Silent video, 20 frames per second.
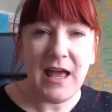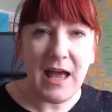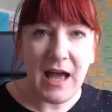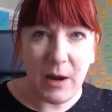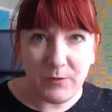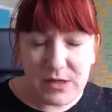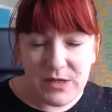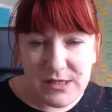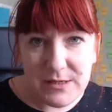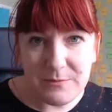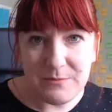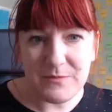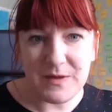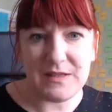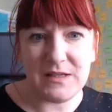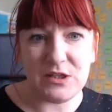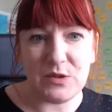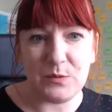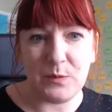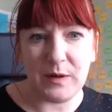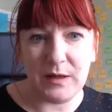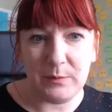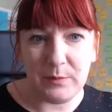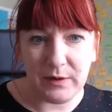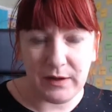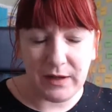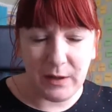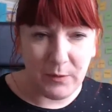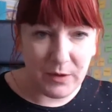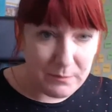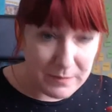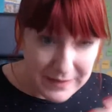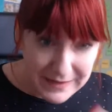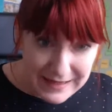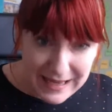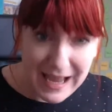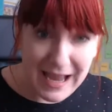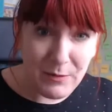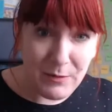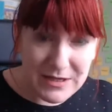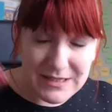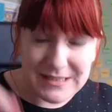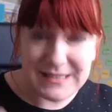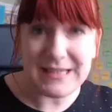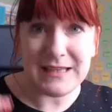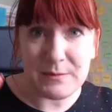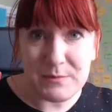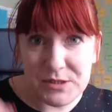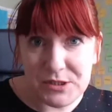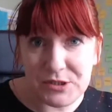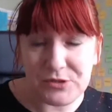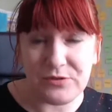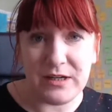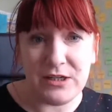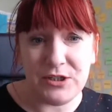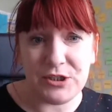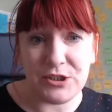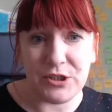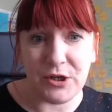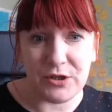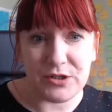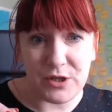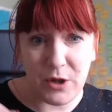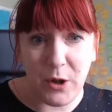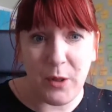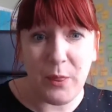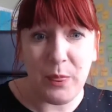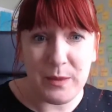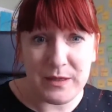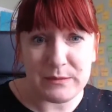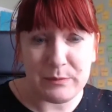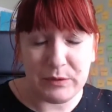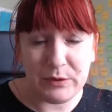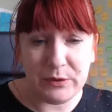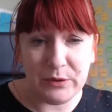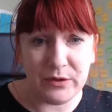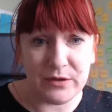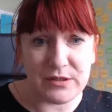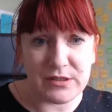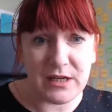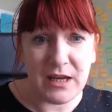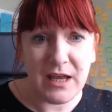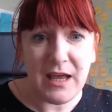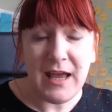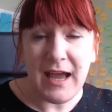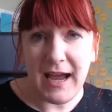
I want you to message people. I want to see them screenshots on this post,